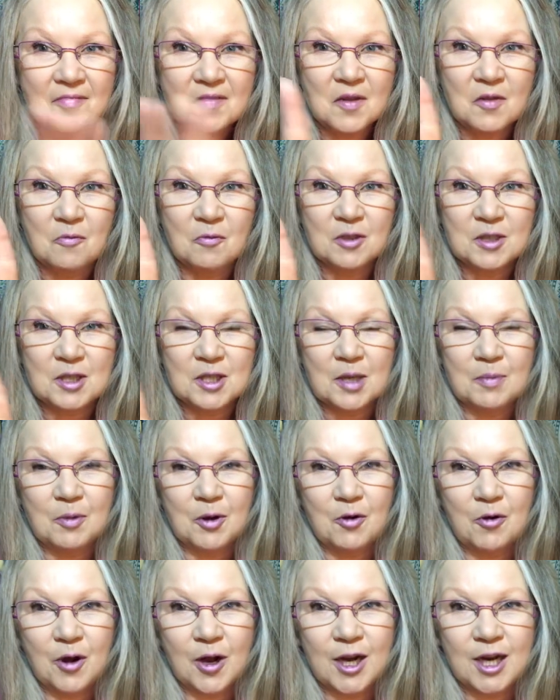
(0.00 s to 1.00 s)
What's up
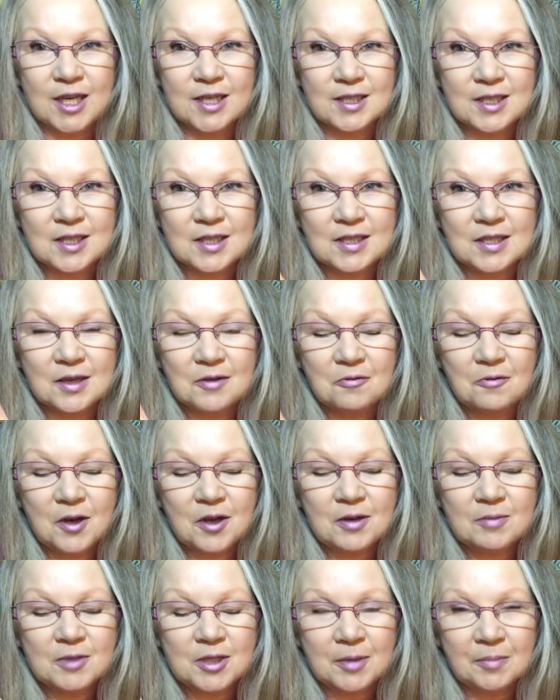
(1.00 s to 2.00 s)
Aquarius?
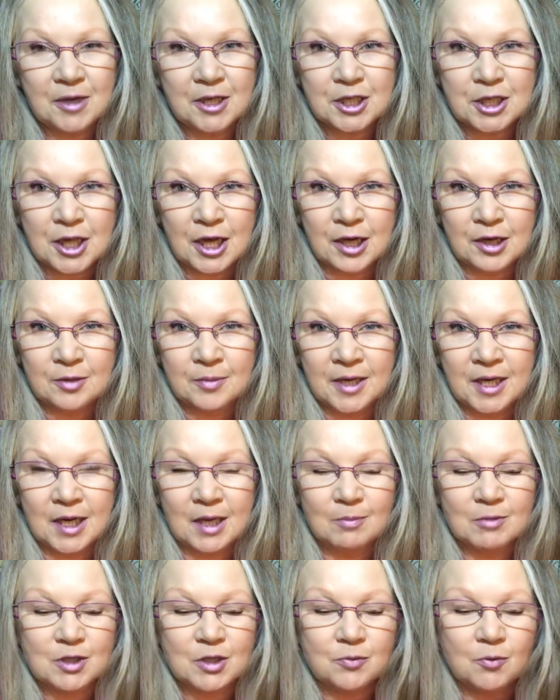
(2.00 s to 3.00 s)
Welcome to my channel. My
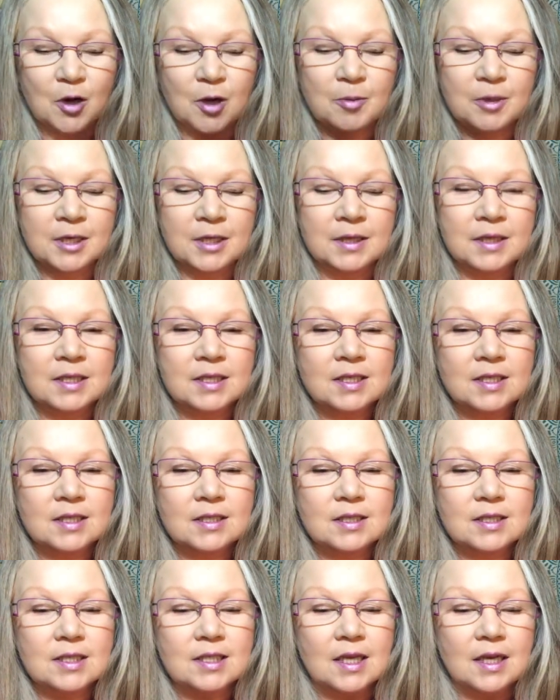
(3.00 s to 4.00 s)
name is Robin and this
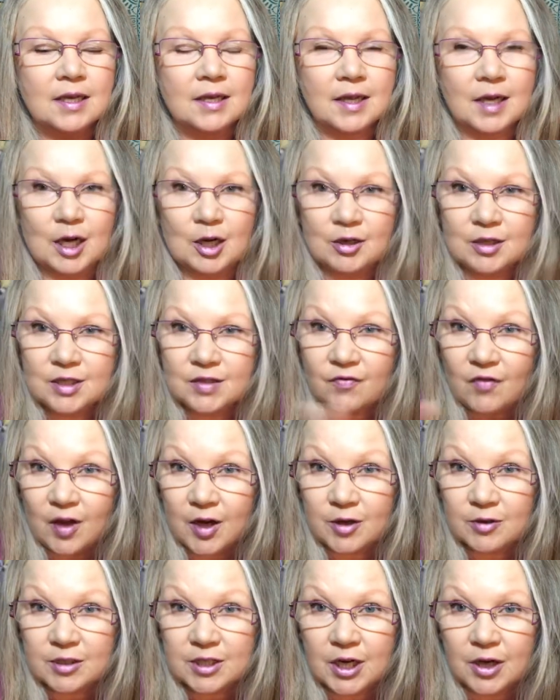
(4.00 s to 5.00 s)
is uh, Aries
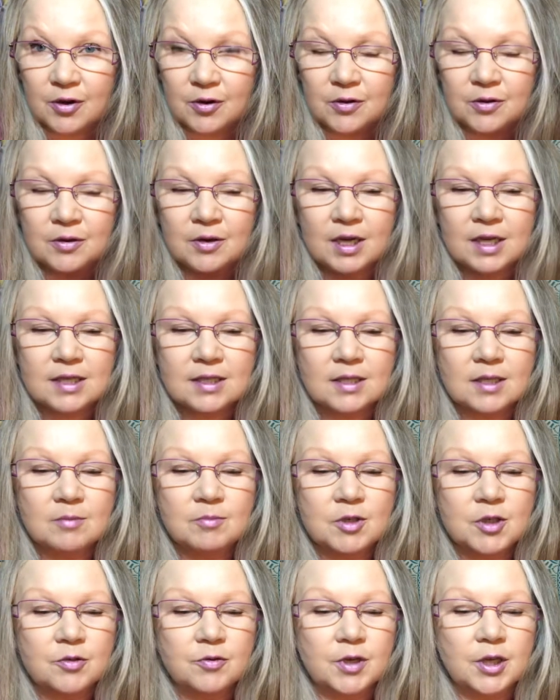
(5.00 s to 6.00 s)
Fire Tarot. Guys, I'm
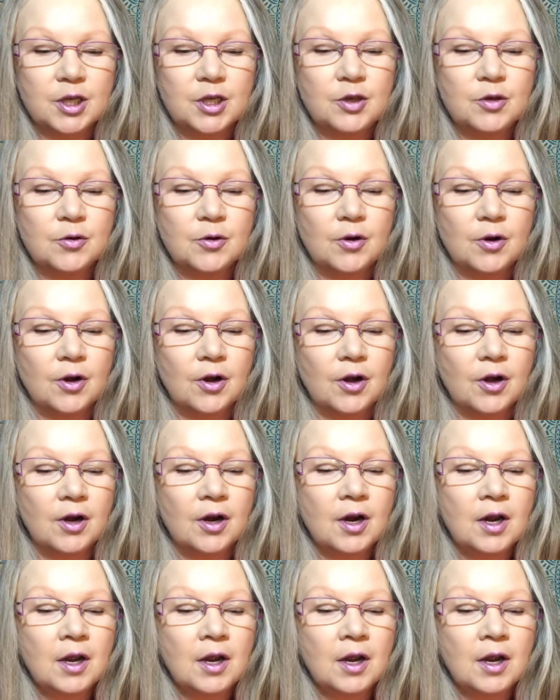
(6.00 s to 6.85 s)
doing your